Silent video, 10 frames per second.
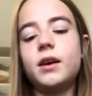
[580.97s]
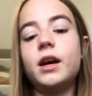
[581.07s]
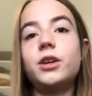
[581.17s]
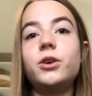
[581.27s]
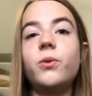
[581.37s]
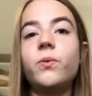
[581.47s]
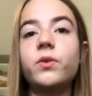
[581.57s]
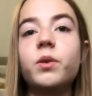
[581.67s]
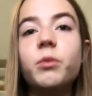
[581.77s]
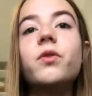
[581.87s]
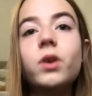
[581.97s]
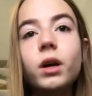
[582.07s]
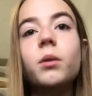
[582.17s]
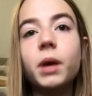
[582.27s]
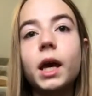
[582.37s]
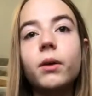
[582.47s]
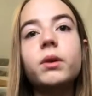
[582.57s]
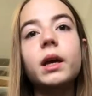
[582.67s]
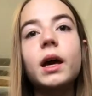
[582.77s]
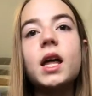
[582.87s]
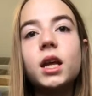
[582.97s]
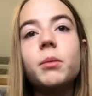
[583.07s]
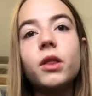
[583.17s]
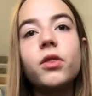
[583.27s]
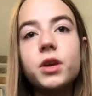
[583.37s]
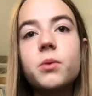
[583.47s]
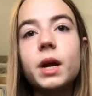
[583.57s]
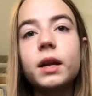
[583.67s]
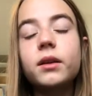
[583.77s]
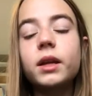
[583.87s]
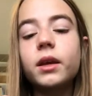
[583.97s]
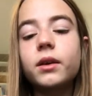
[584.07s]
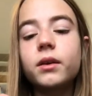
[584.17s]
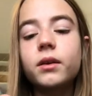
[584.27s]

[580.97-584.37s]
I know some of you are gonna be counting, and I meant theoretically.